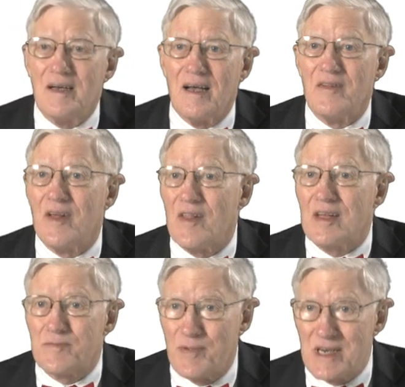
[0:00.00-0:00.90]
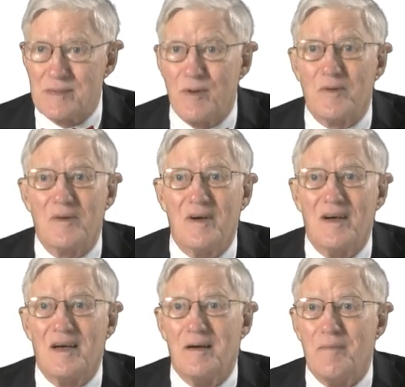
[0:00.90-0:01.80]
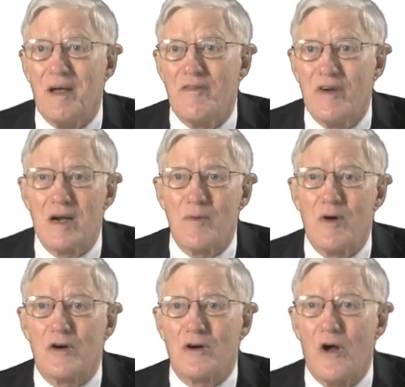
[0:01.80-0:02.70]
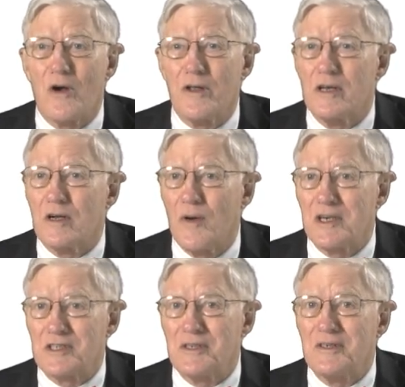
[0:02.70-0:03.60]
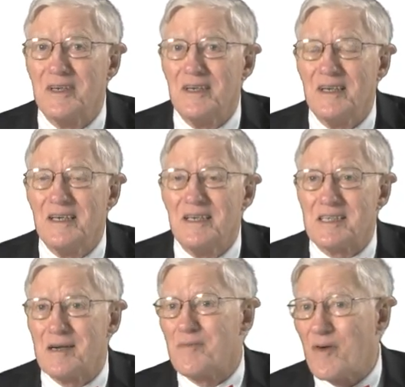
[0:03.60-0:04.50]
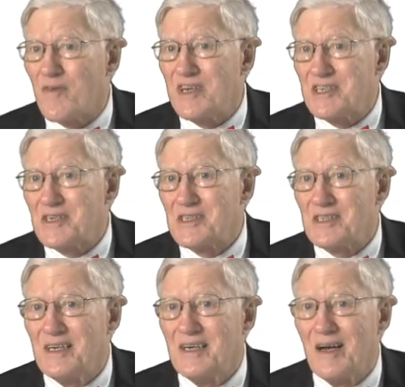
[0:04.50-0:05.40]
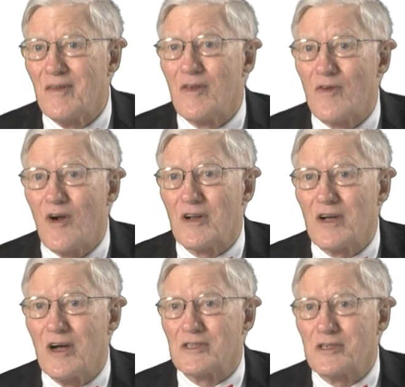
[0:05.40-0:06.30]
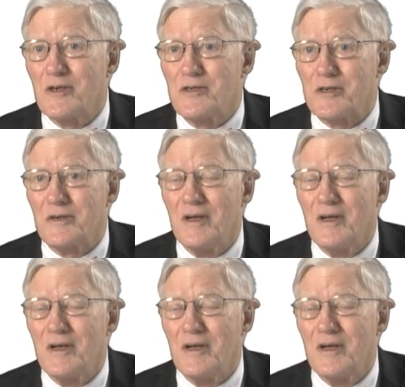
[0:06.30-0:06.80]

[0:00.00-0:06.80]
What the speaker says: and that this principle may very well call into question some provisions of the Florida Constitution,